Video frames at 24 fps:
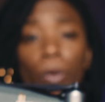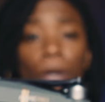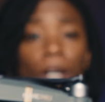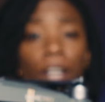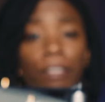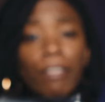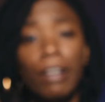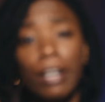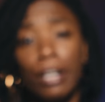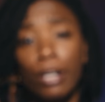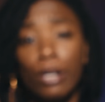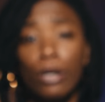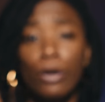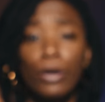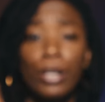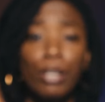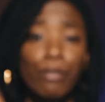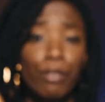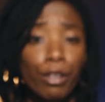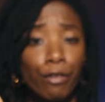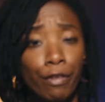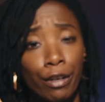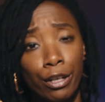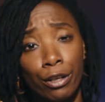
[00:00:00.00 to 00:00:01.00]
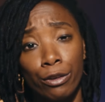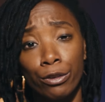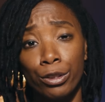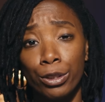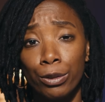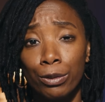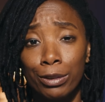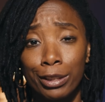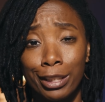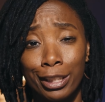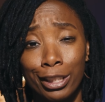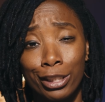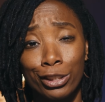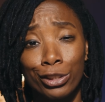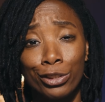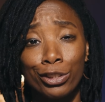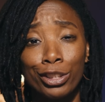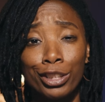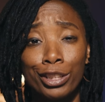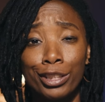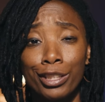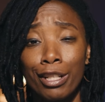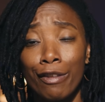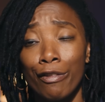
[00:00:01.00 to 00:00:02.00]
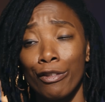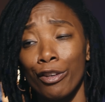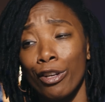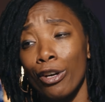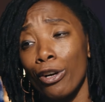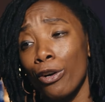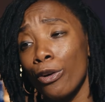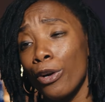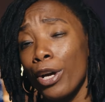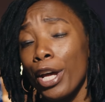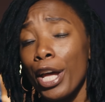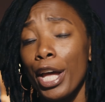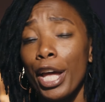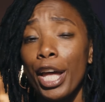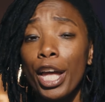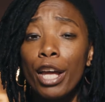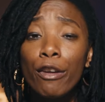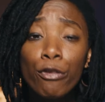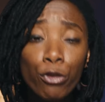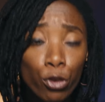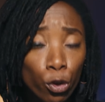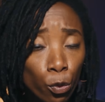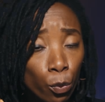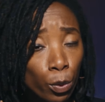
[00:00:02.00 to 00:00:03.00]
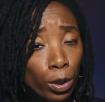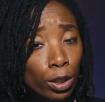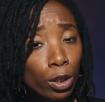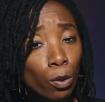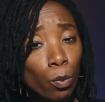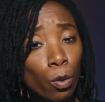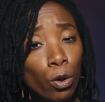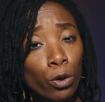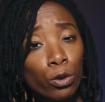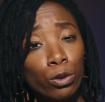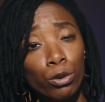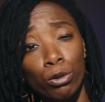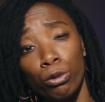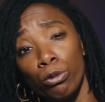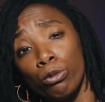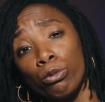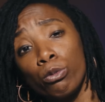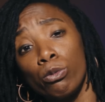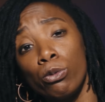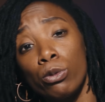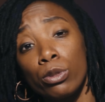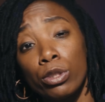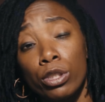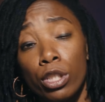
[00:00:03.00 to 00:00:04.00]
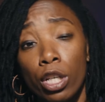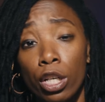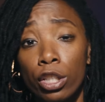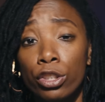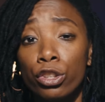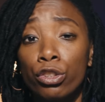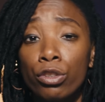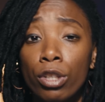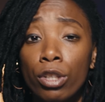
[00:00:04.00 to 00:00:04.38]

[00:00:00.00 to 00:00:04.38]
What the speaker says: wherever I go, even if I don't use it, because you just never know if you will or won't use a